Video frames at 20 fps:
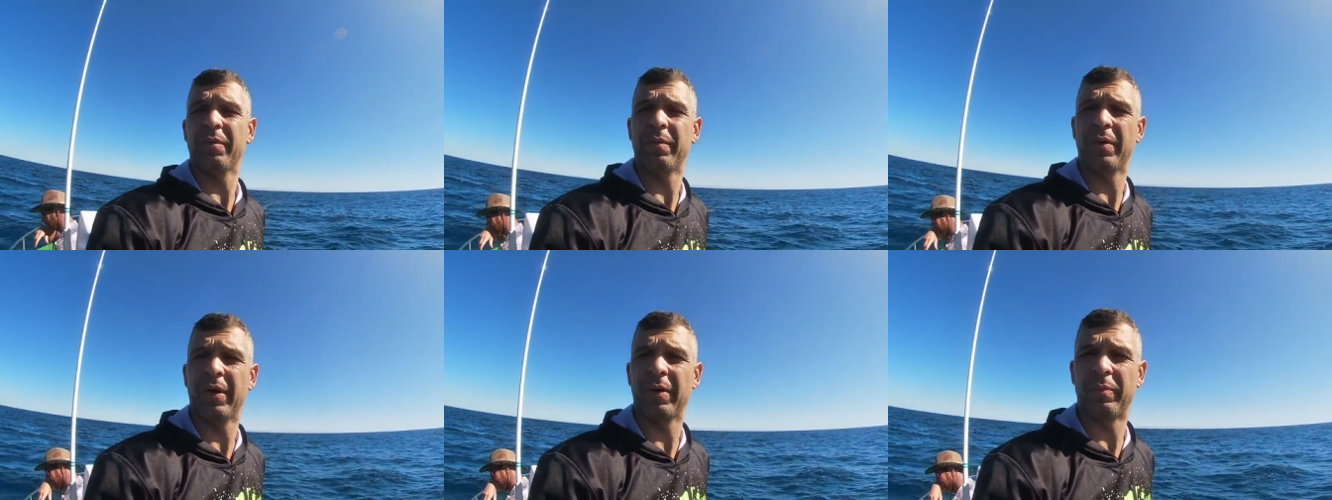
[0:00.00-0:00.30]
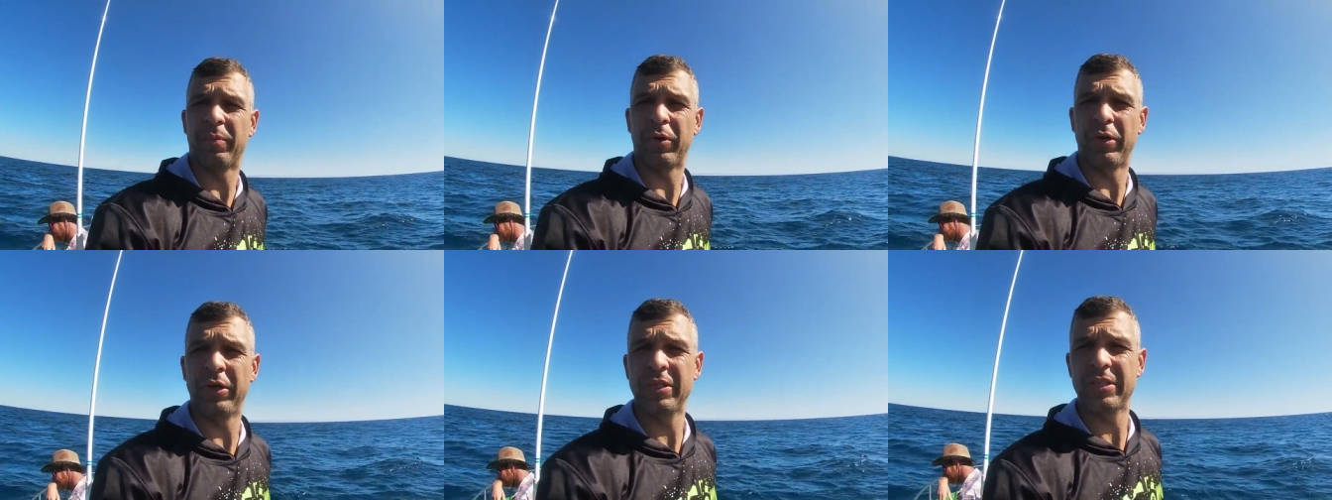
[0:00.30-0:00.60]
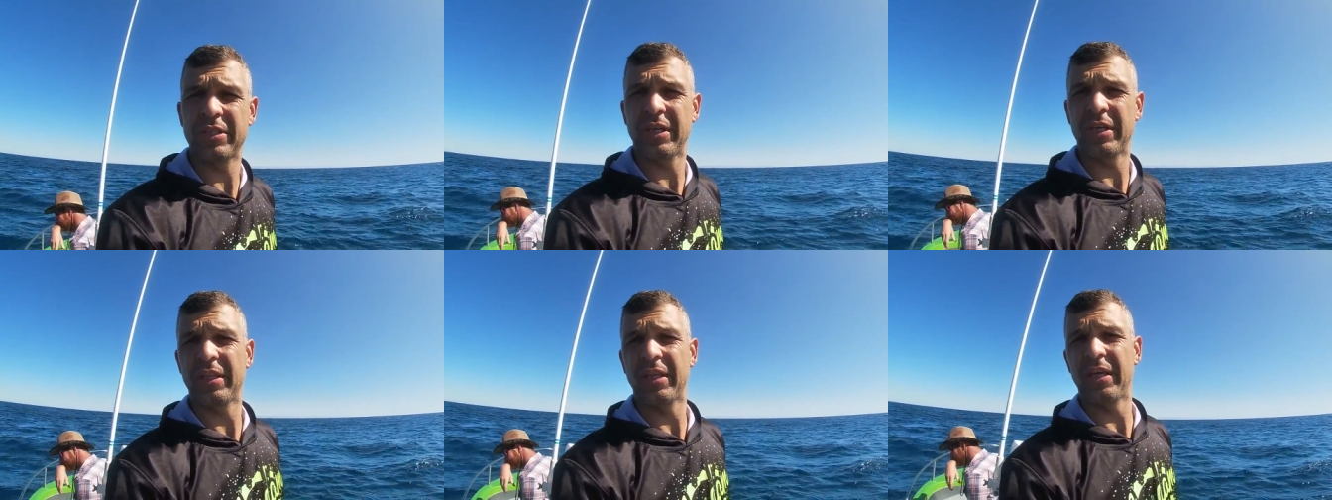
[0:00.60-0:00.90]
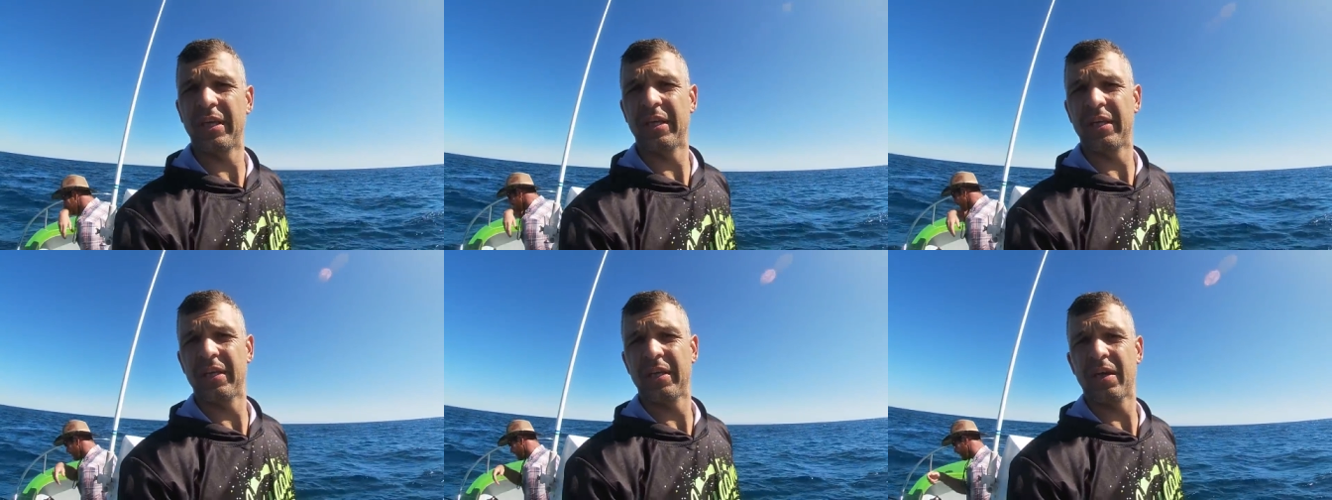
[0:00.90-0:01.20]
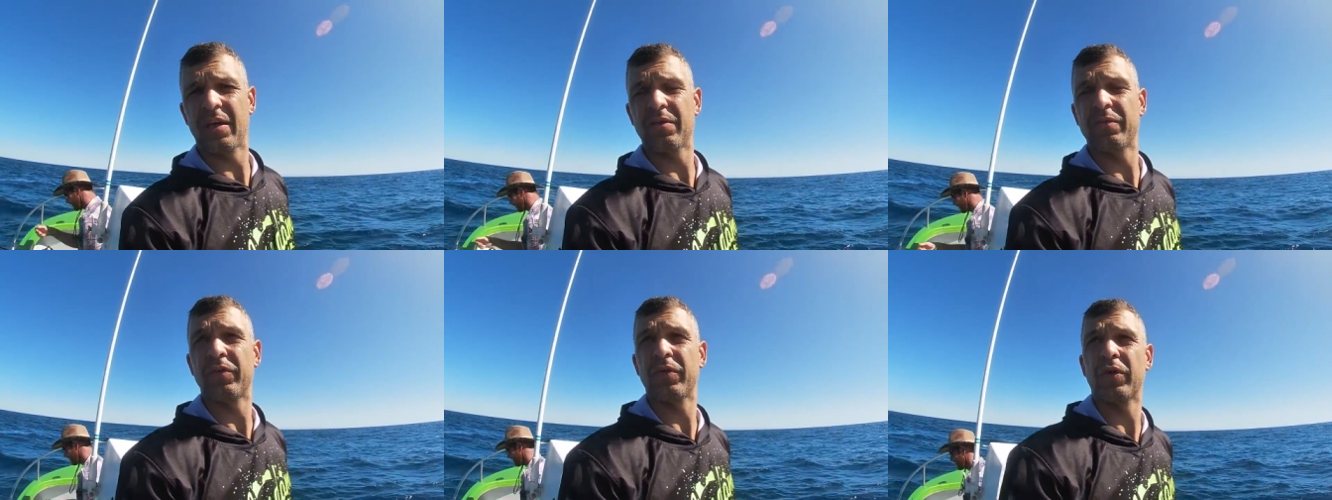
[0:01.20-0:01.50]
uh, Bonnie's and then
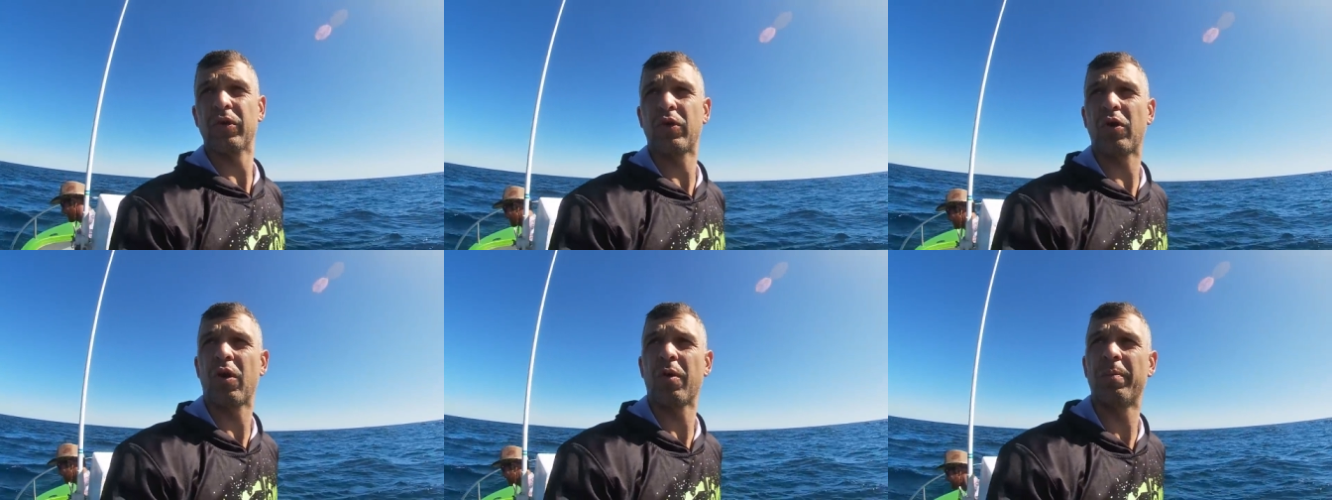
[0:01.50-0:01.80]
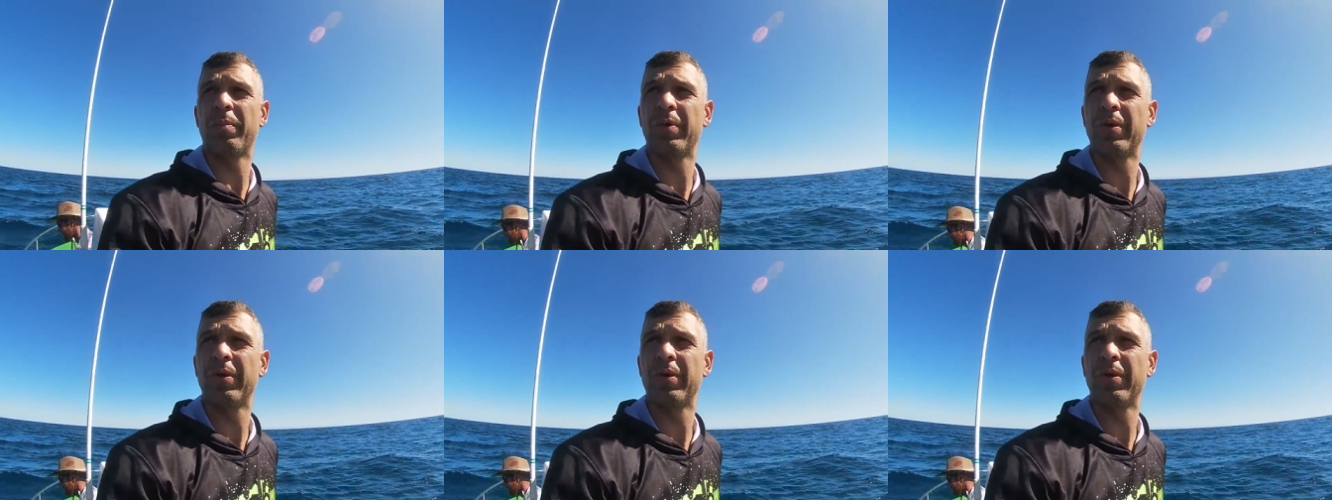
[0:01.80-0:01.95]
go for the cob